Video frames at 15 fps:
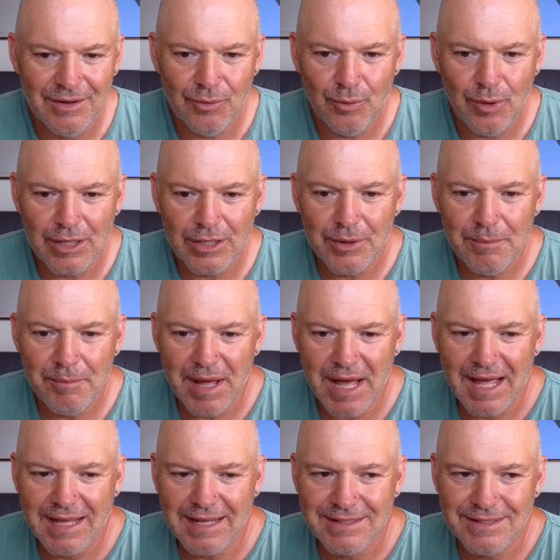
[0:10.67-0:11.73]
Welcome
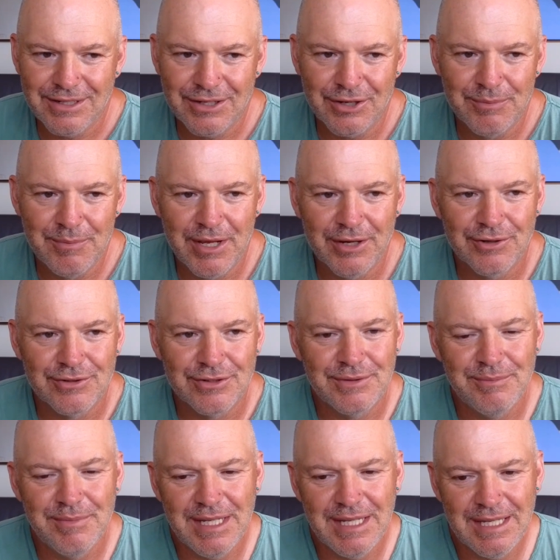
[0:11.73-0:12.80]
back to the Come Here to
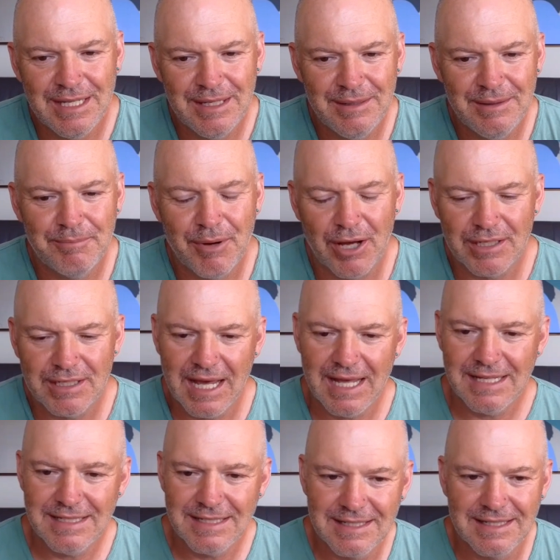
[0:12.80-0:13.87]
Me
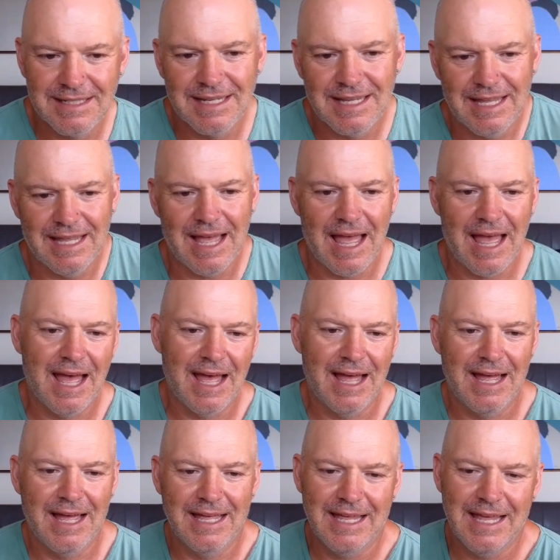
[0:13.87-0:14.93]
podcast.
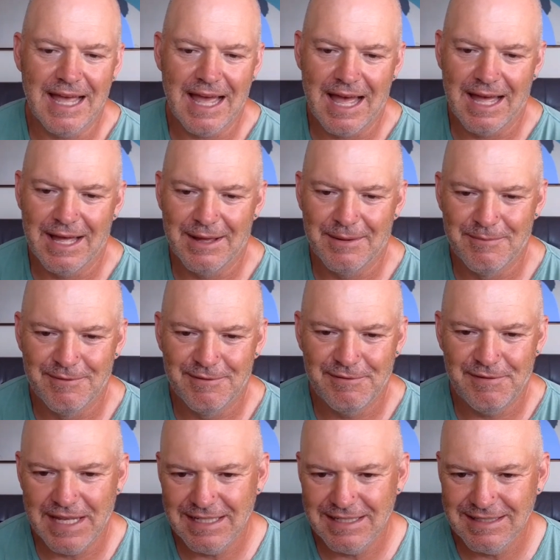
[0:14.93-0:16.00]
I am
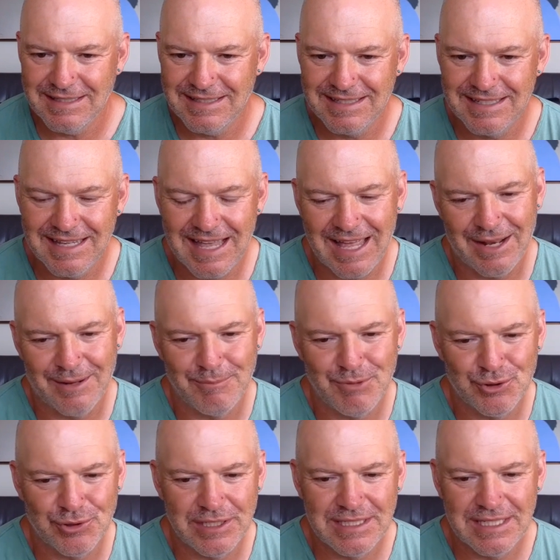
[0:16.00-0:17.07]
Figs, and I'm
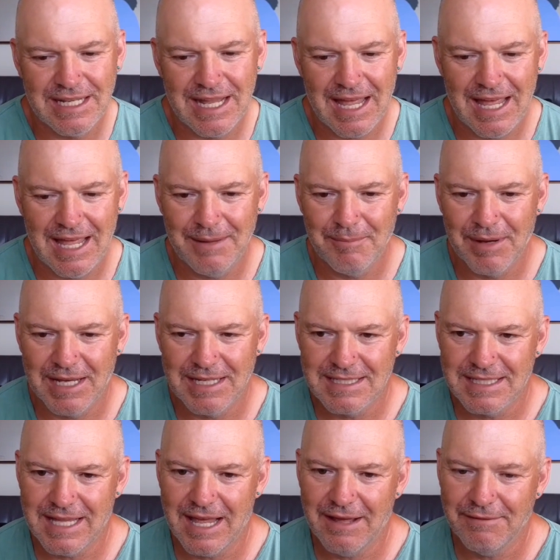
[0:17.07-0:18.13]
joined today by
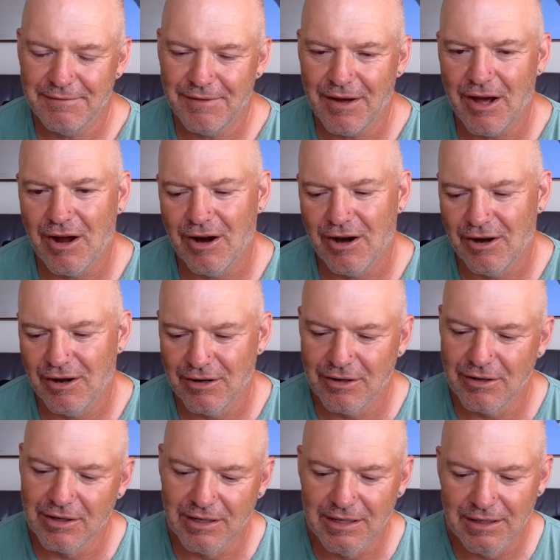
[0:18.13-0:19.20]
Steph,
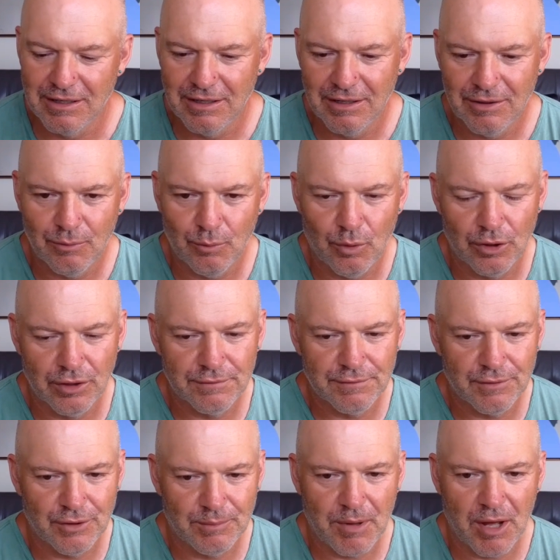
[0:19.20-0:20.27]
our
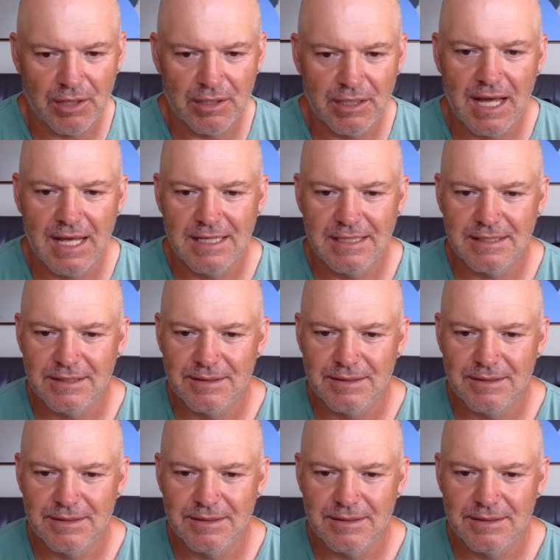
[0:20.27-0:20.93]
wonderful podcast